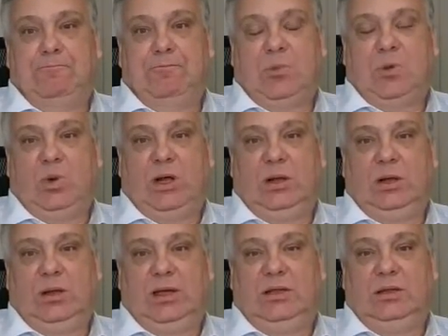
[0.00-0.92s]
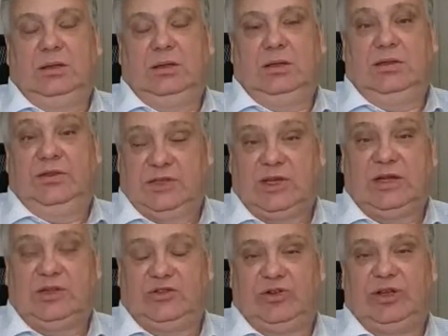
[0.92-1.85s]
Well, in this
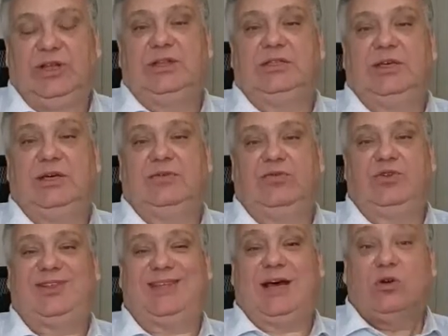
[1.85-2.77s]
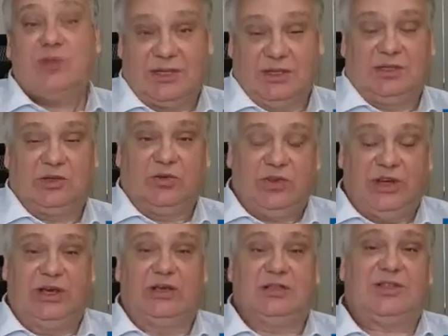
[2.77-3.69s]
country, in India, for thousands of
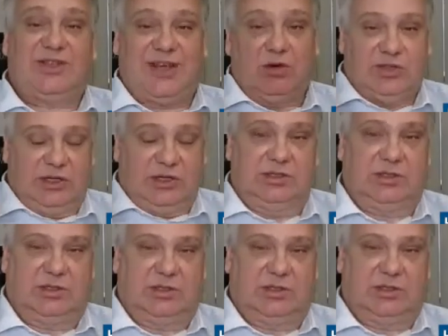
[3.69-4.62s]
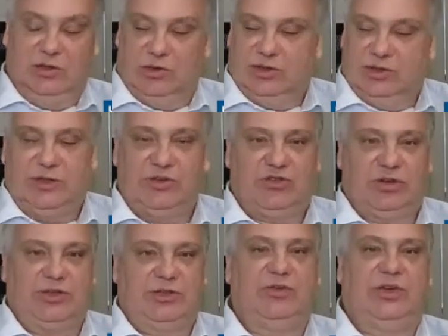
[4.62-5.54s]
years, not
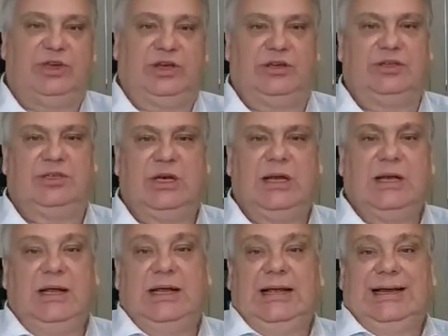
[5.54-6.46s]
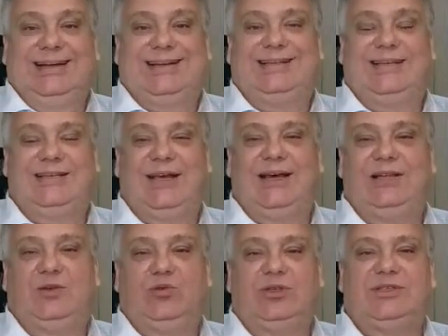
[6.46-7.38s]
centuries of years, a
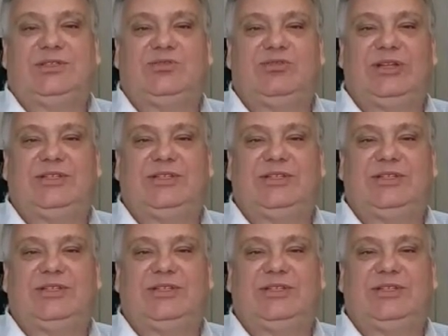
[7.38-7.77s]
society was